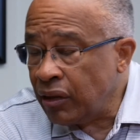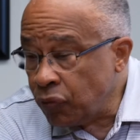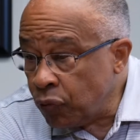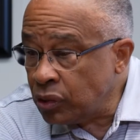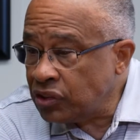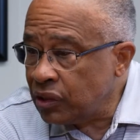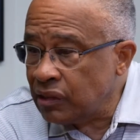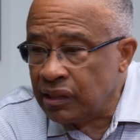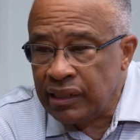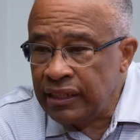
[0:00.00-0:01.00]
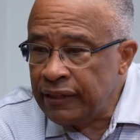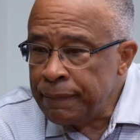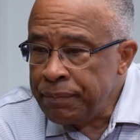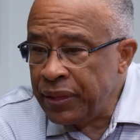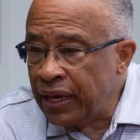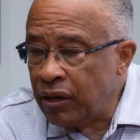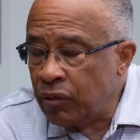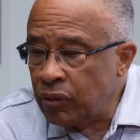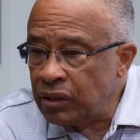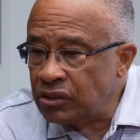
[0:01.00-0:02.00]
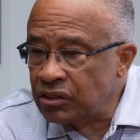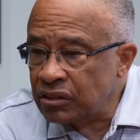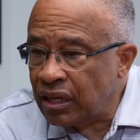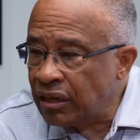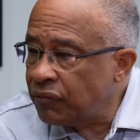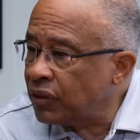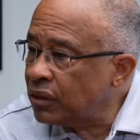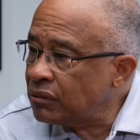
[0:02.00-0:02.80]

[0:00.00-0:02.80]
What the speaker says: Unfortunately, now it's kind of a